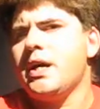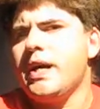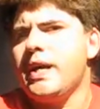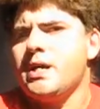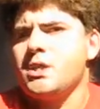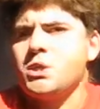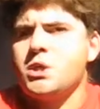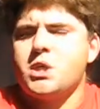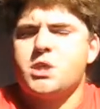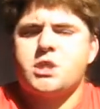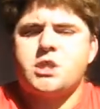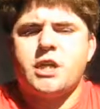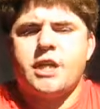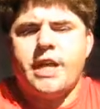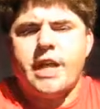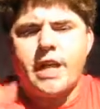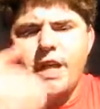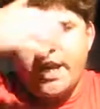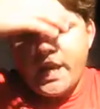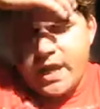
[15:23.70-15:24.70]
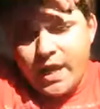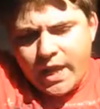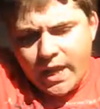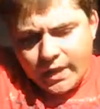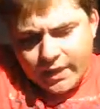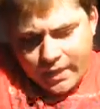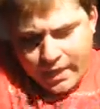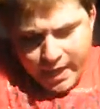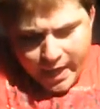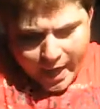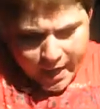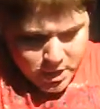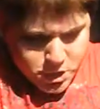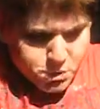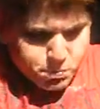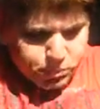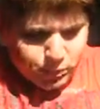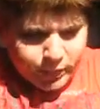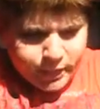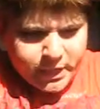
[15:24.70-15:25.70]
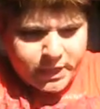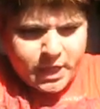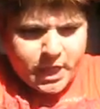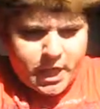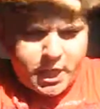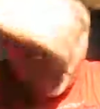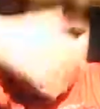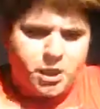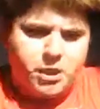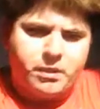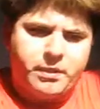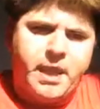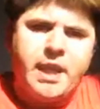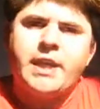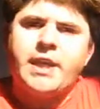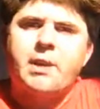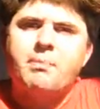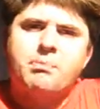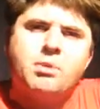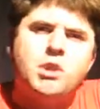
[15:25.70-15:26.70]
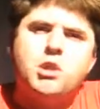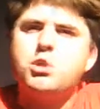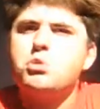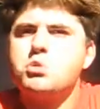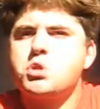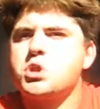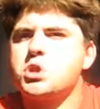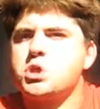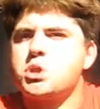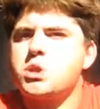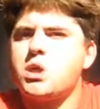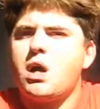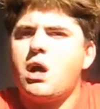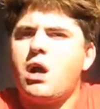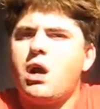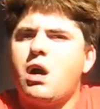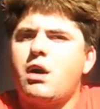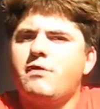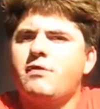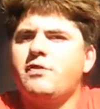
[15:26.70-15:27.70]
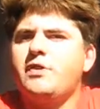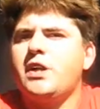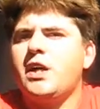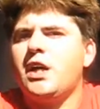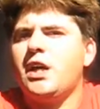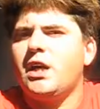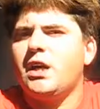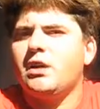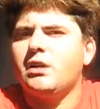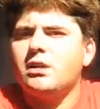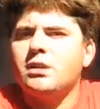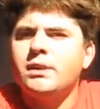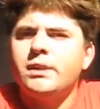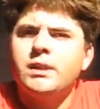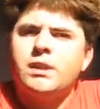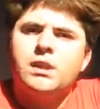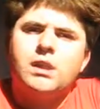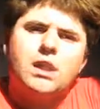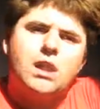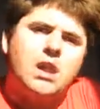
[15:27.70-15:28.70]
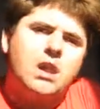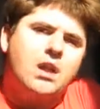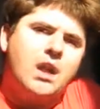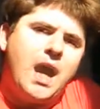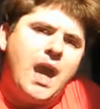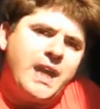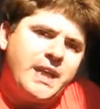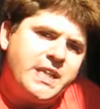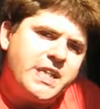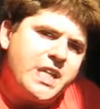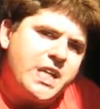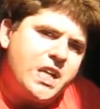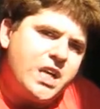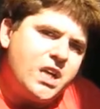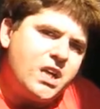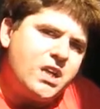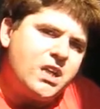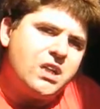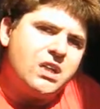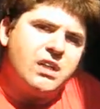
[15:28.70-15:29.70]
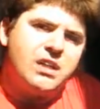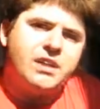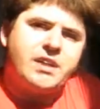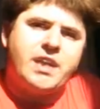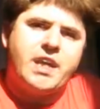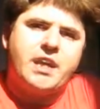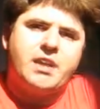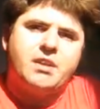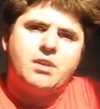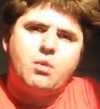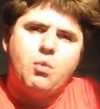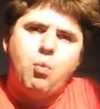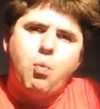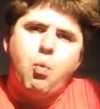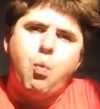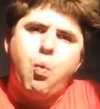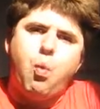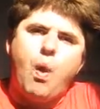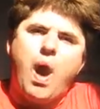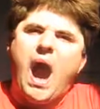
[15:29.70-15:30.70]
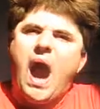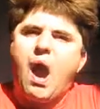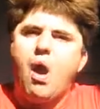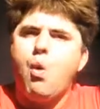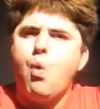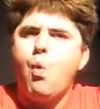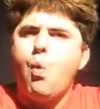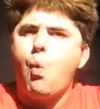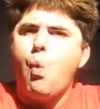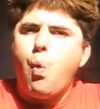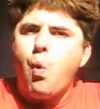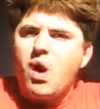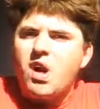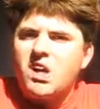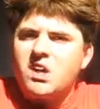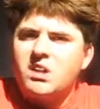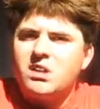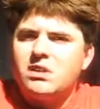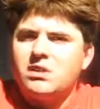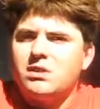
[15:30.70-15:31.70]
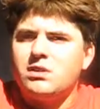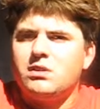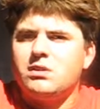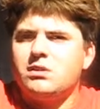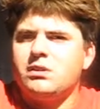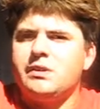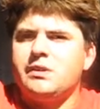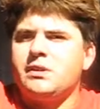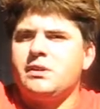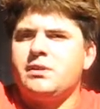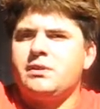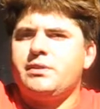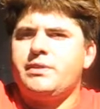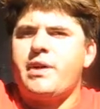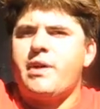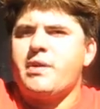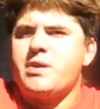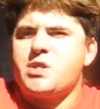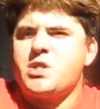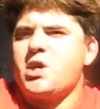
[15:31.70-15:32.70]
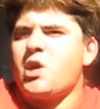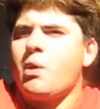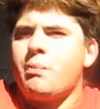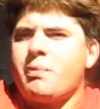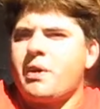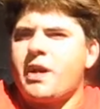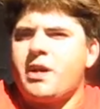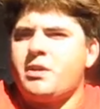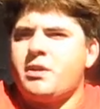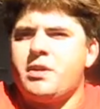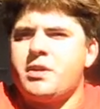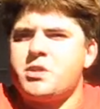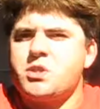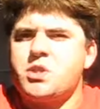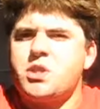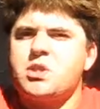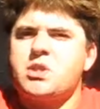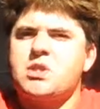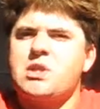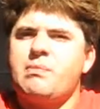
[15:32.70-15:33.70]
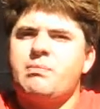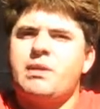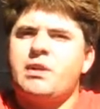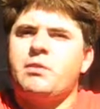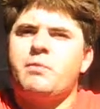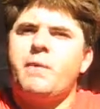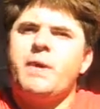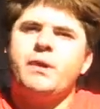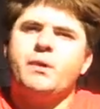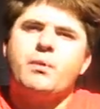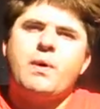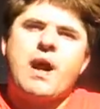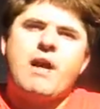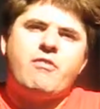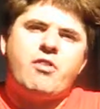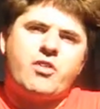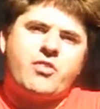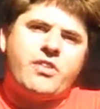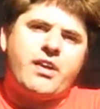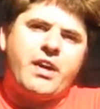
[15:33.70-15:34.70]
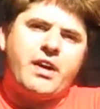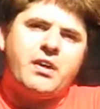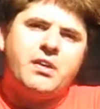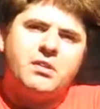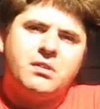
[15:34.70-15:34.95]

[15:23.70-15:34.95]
is just an, an exploitation, an abuse of the idea that wow, there is an operating system that will do everything.